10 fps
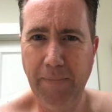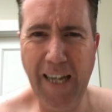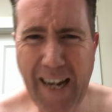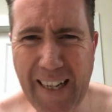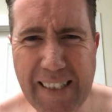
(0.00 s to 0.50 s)

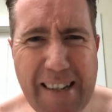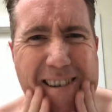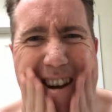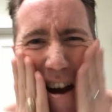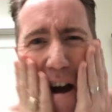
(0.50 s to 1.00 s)
yeah,
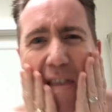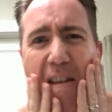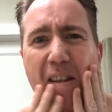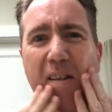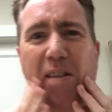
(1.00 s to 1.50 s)
yeah, I
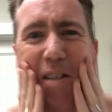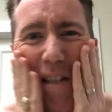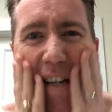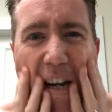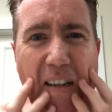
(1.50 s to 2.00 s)
think you can
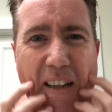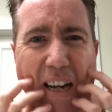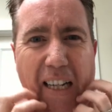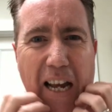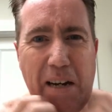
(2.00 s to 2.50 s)
see I,
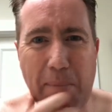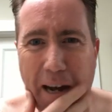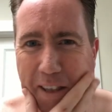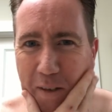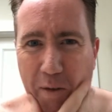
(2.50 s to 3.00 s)
I gained
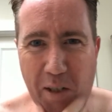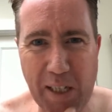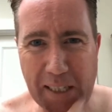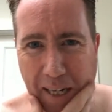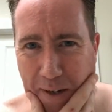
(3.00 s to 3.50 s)
back those
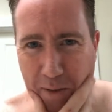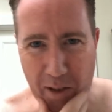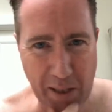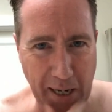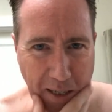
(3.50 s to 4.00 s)
six
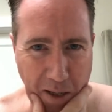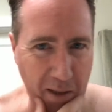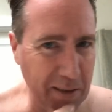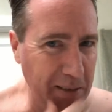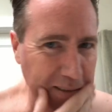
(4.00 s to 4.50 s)
ounces I
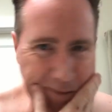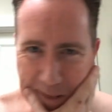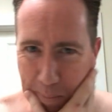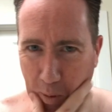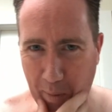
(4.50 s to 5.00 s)
lost a
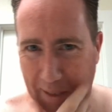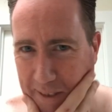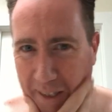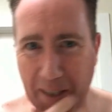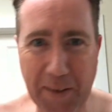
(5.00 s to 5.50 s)
couple of
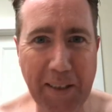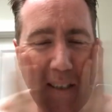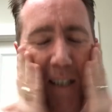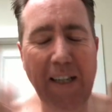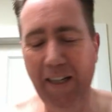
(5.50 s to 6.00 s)
weeks ago.
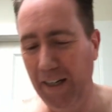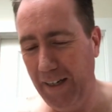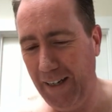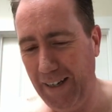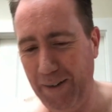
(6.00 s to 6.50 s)

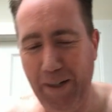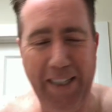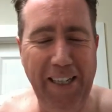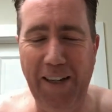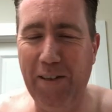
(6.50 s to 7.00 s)
Ah, uh, well,
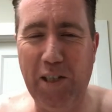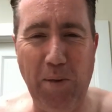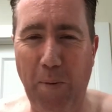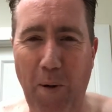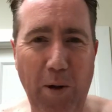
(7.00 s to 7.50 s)
you know, the
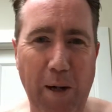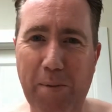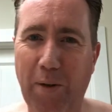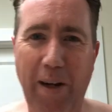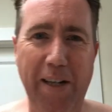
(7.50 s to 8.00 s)
Super Bowl
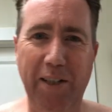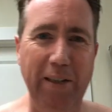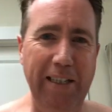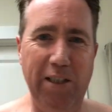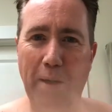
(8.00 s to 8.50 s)
comes around, you're
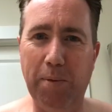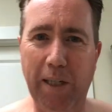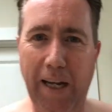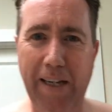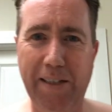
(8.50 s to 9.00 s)
eating chips
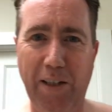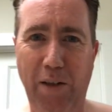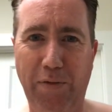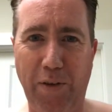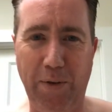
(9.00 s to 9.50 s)
and
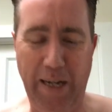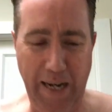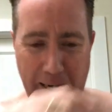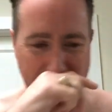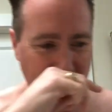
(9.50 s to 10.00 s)
queso for three
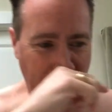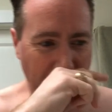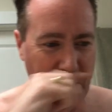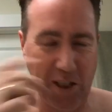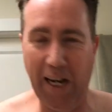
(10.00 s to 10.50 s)
days in a
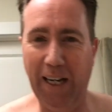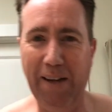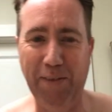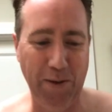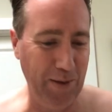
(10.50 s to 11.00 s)
row because you got
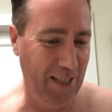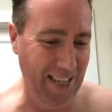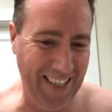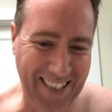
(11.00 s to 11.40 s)
leftovers.